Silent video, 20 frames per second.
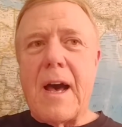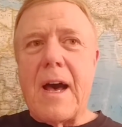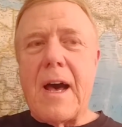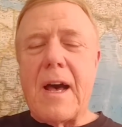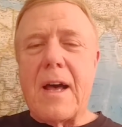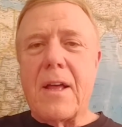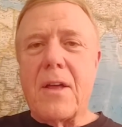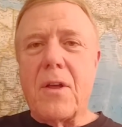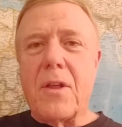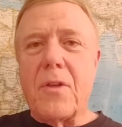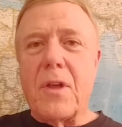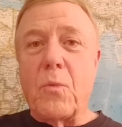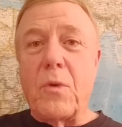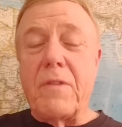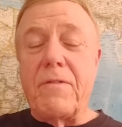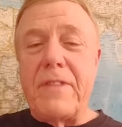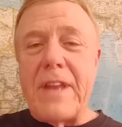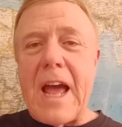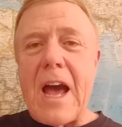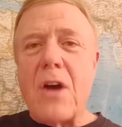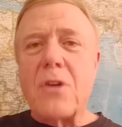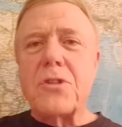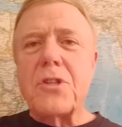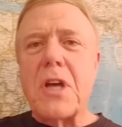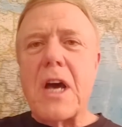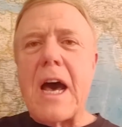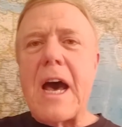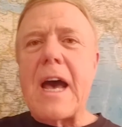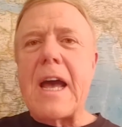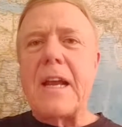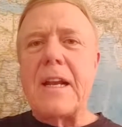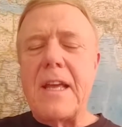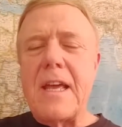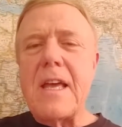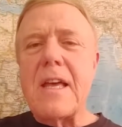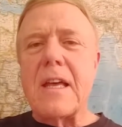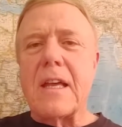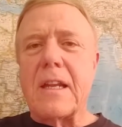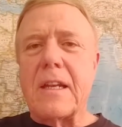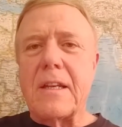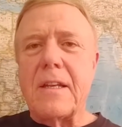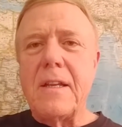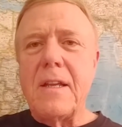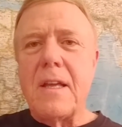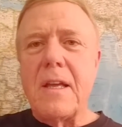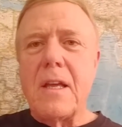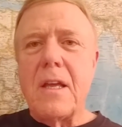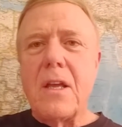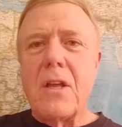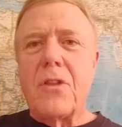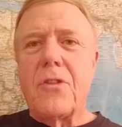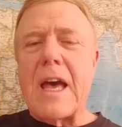we've now tied in that